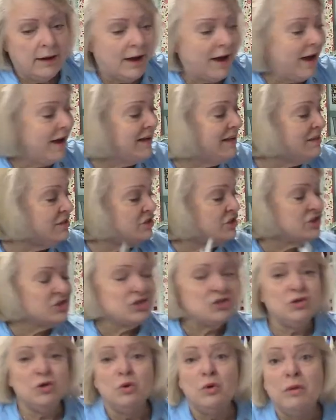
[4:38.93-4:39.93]
I can
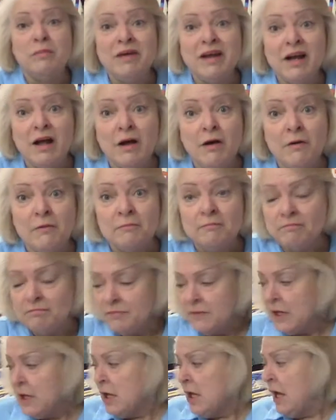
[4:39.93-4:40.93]
just do them at home.
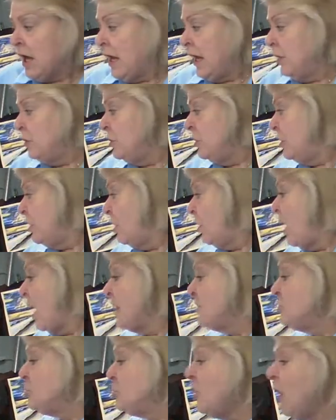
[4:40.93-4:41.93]
And, you know,
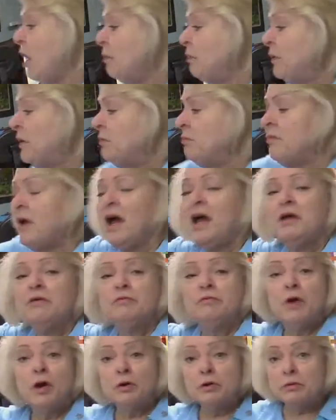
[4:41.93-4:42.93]
I sharpen my
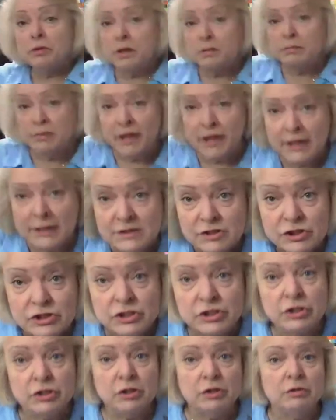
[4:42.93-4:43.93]
rotary blades
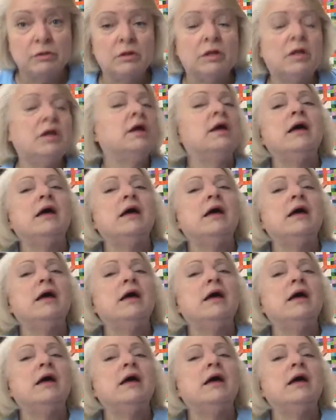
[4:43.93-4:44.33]
too.